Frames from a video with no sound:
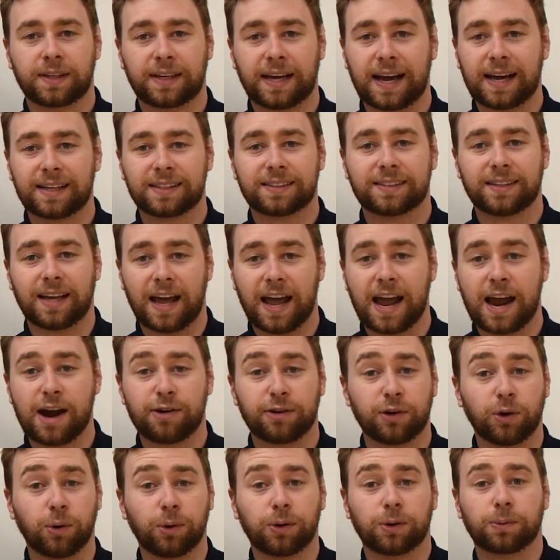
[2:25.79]
gas,
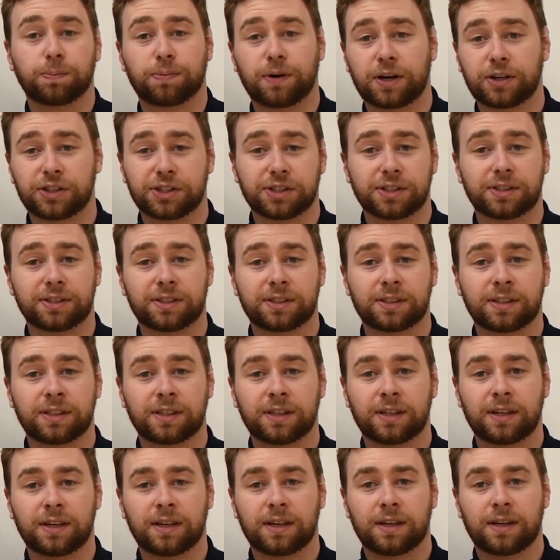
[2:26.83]
air and oil pressures,
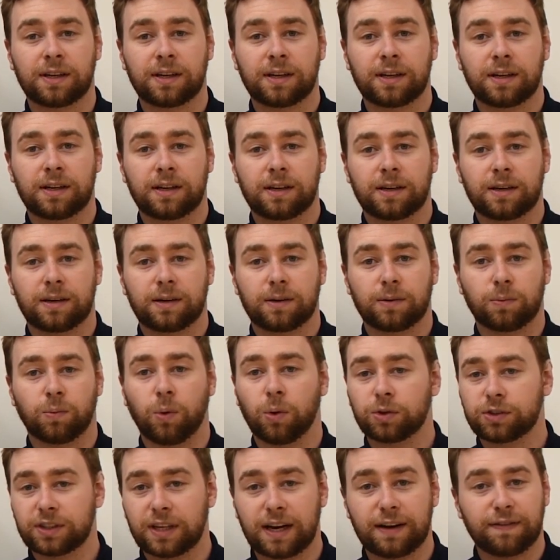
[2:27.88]

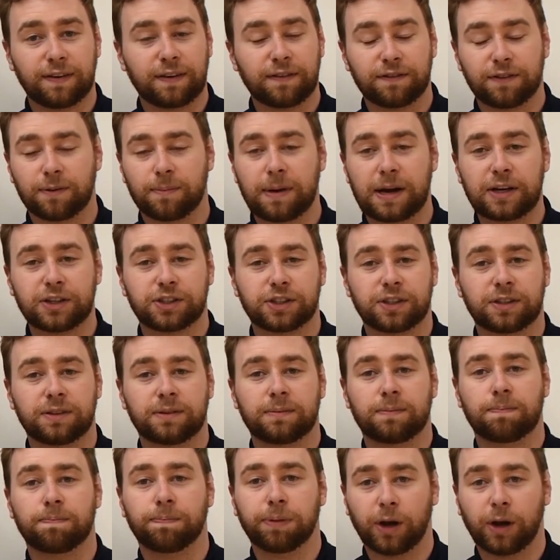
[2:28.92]
water level information,